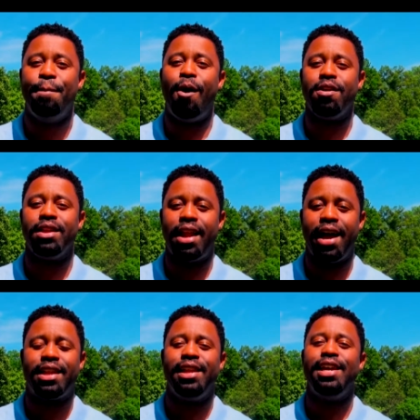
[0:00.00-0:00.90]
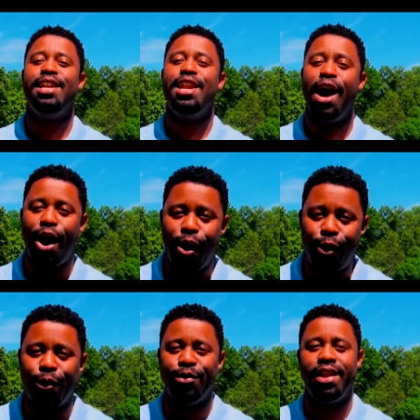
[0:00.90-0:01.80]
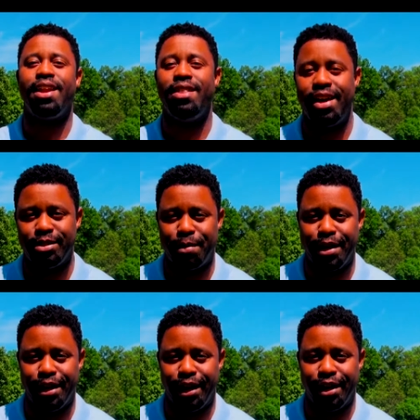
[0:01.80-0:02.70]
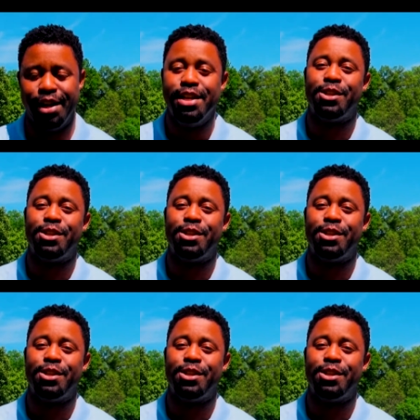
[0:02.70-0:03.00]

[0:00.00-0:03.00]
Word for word: More than likely, no, none of that has been done.